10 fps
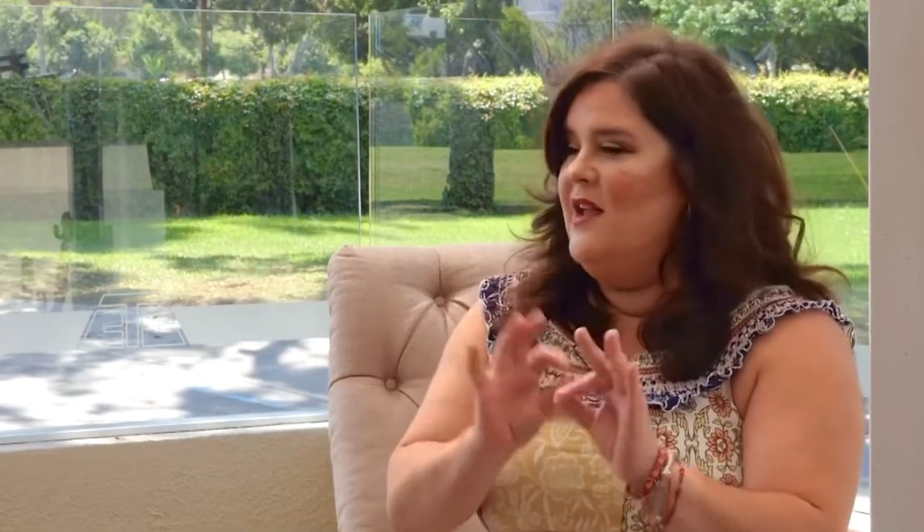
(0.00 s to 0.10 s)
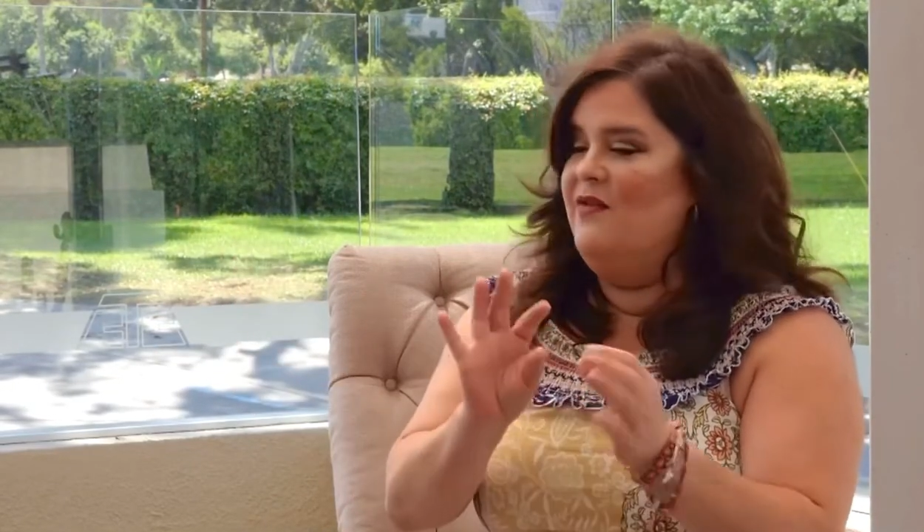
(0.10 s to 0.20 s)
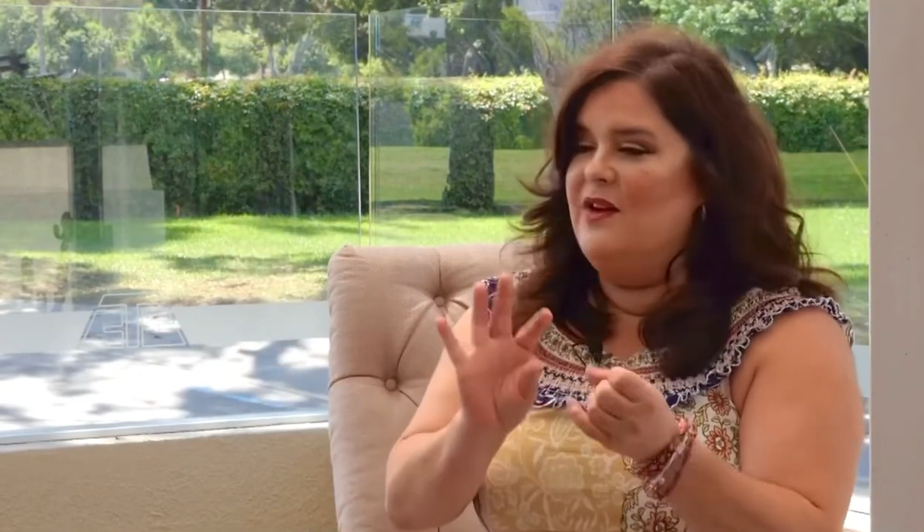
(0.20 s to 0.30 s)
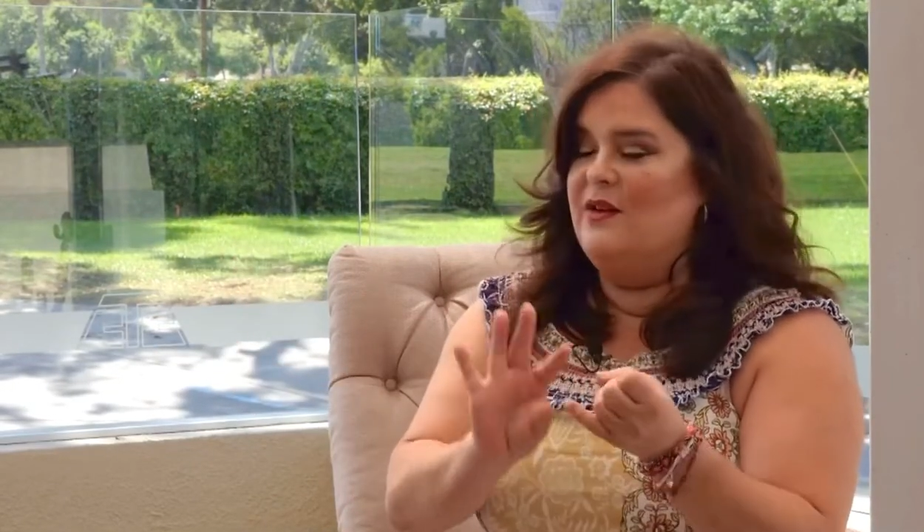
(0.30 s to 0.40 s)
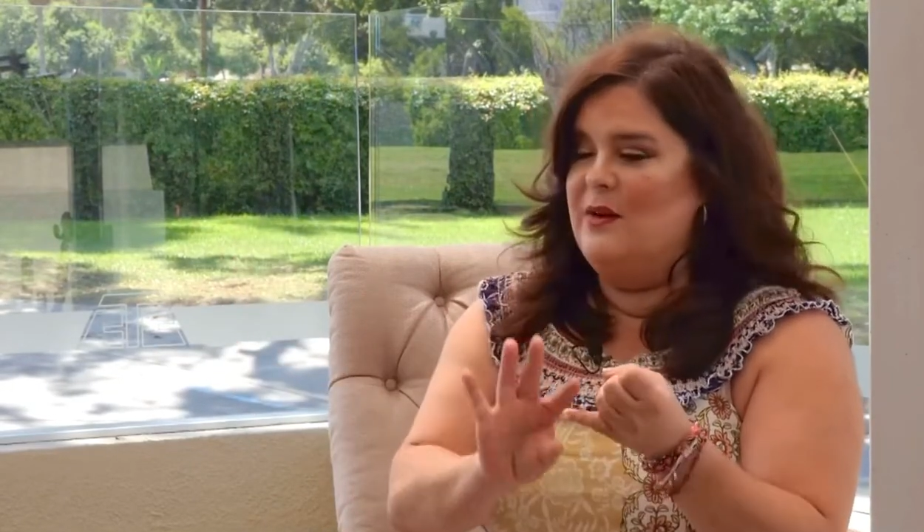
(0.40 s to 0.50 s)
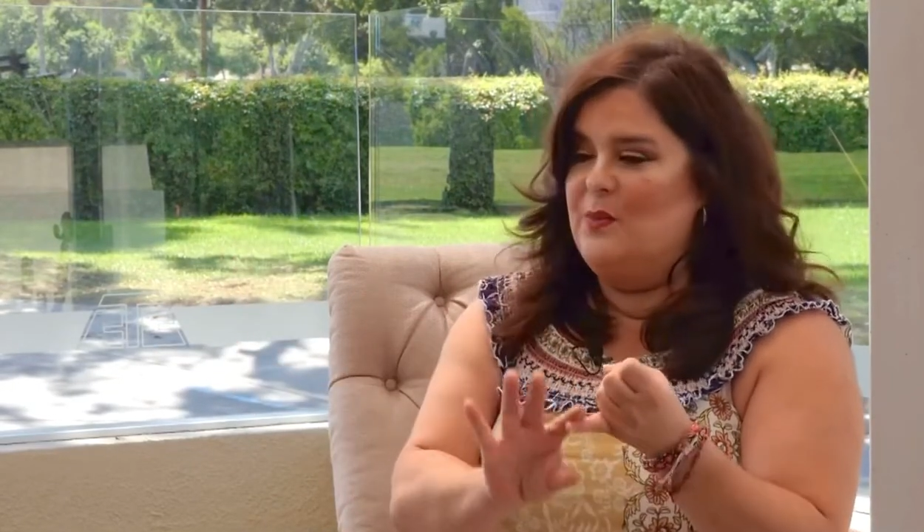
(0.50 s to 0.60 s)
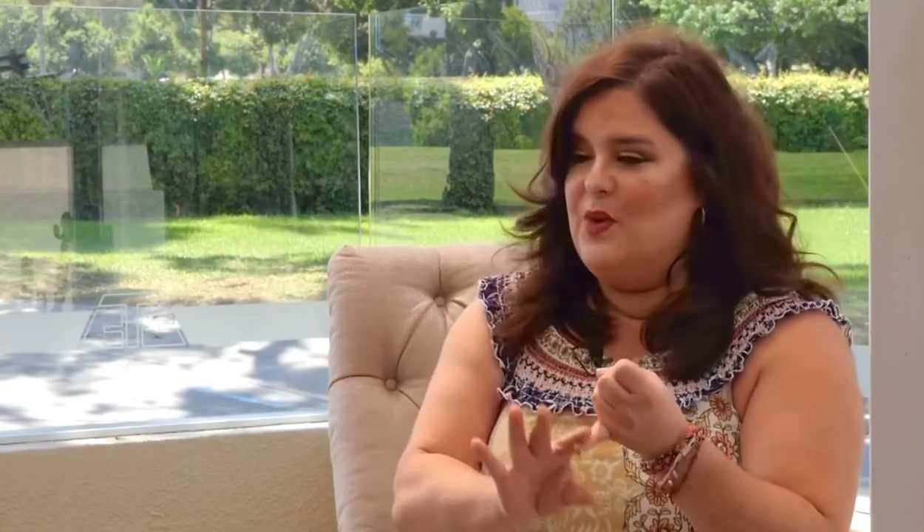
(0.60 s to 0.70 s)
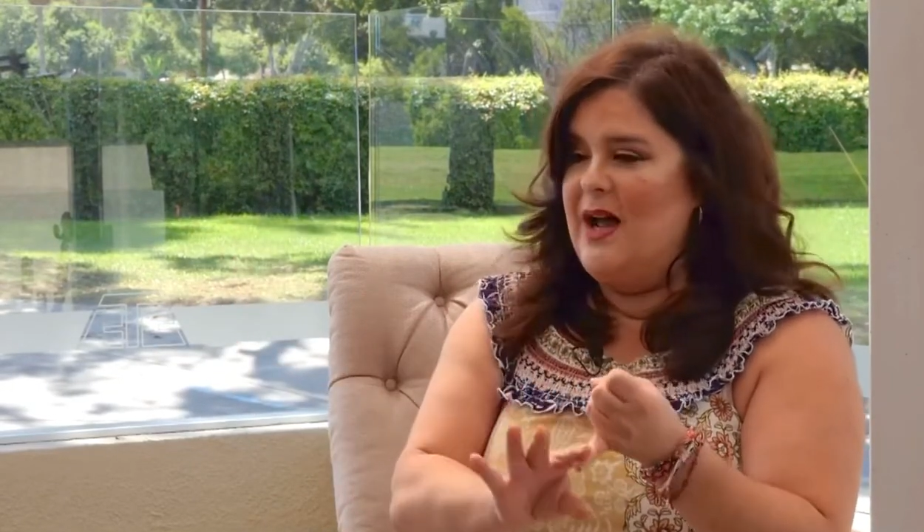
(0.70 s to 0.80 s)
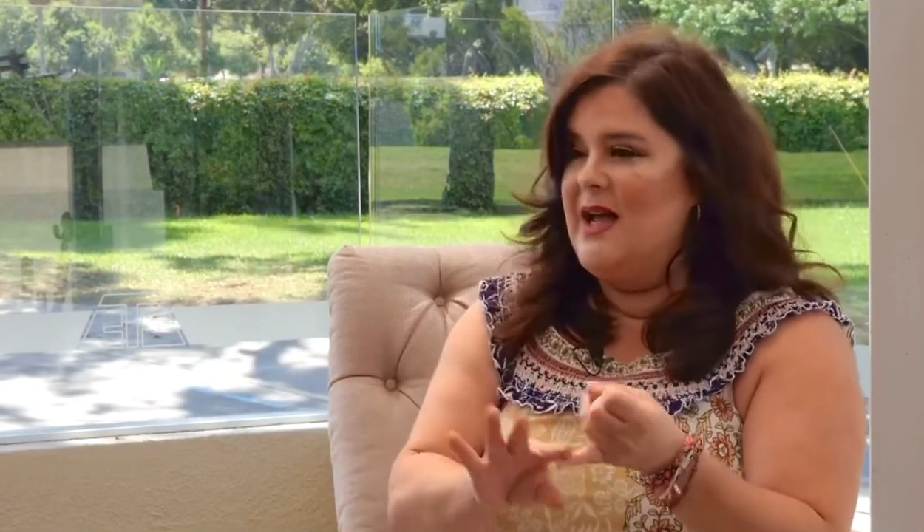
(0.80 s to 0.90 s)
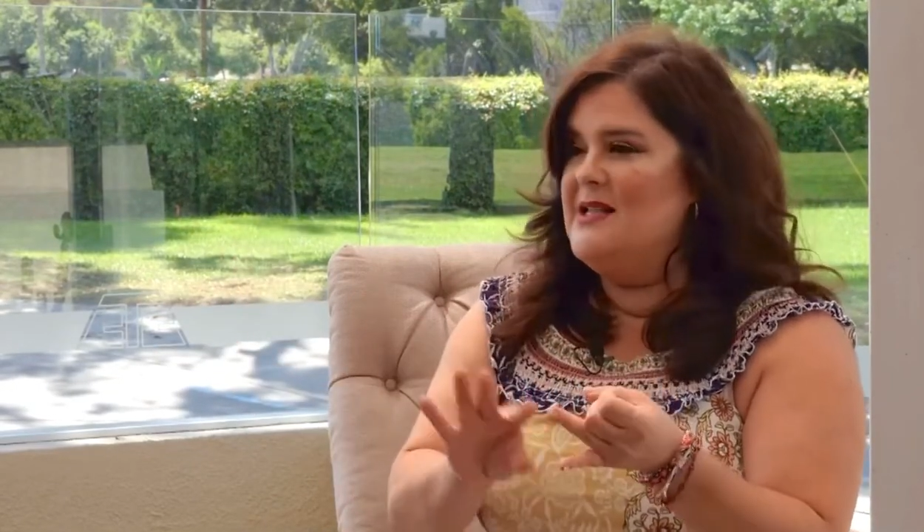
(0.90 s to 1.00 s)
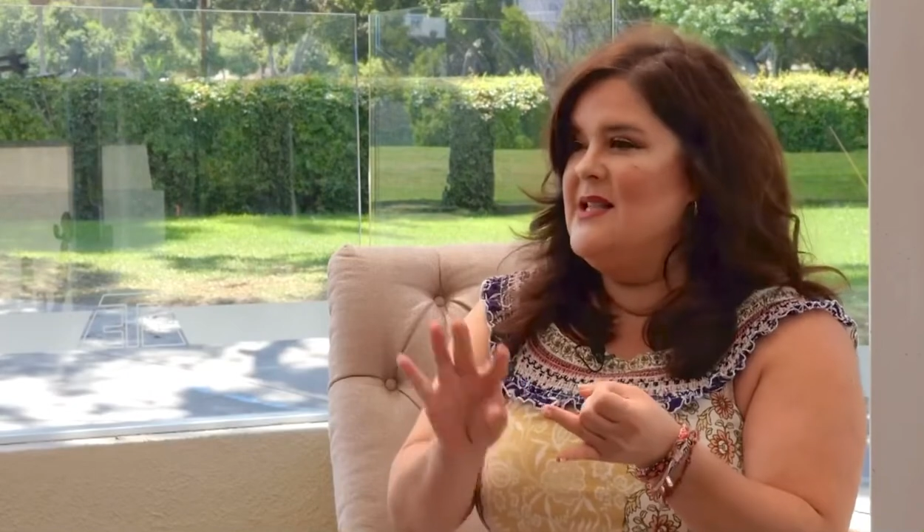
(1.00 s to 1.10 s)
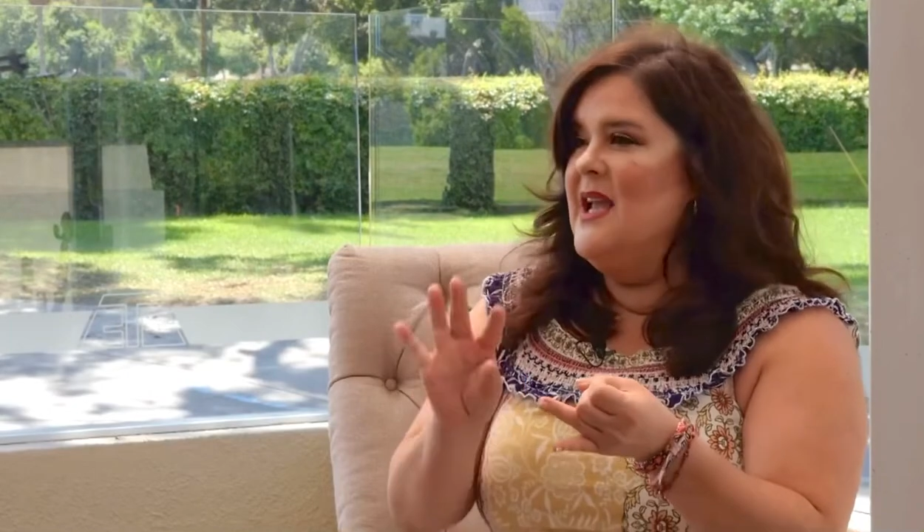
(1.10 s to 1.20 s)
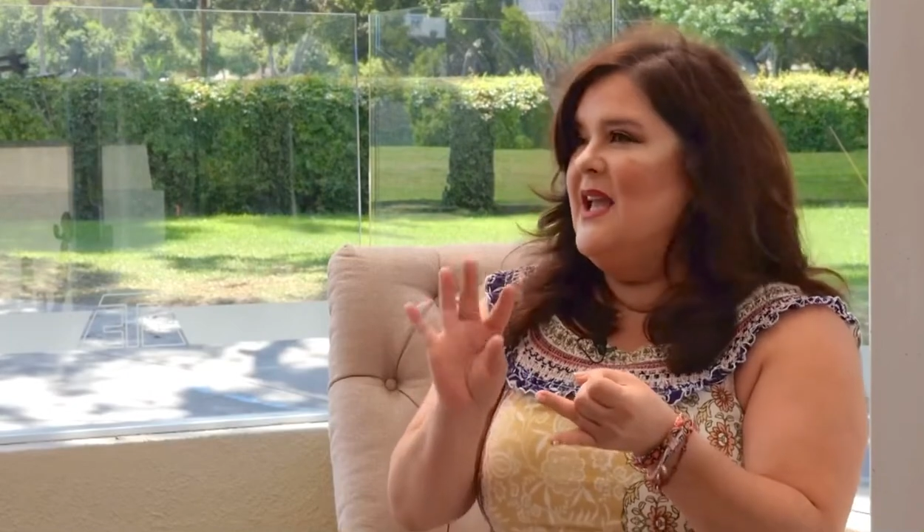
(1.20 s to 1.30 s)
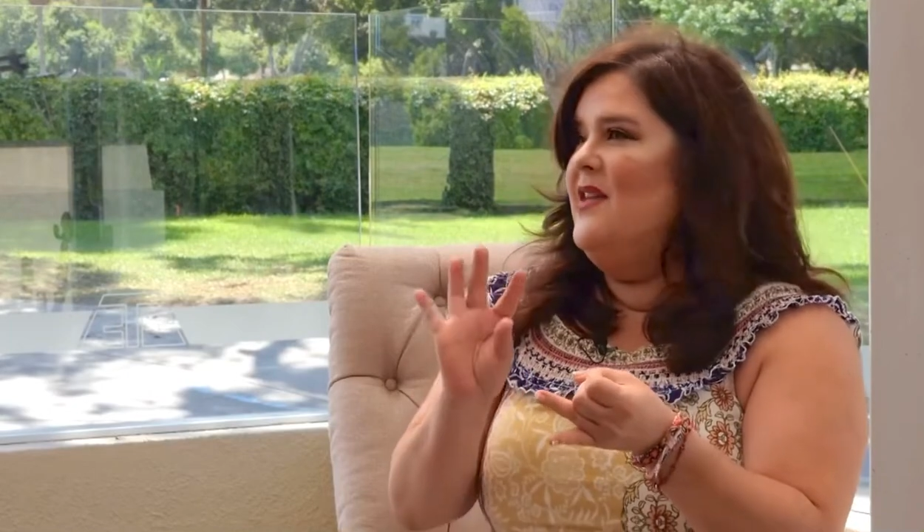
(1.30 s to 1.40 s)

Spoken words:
if they're depressed,